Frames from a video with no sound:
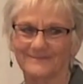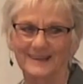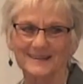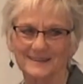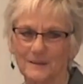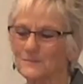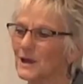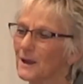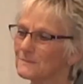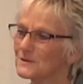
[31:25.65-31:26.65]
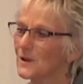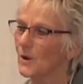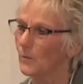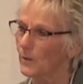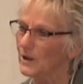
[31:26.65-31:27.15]
Right? Sometimes
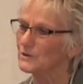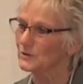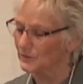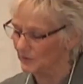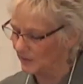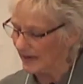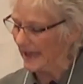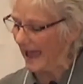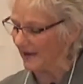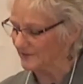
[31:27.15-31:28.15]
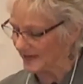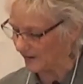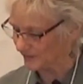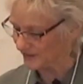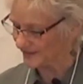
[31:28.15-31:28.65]
we too have
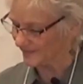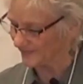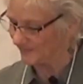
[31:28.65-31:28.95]
doubts.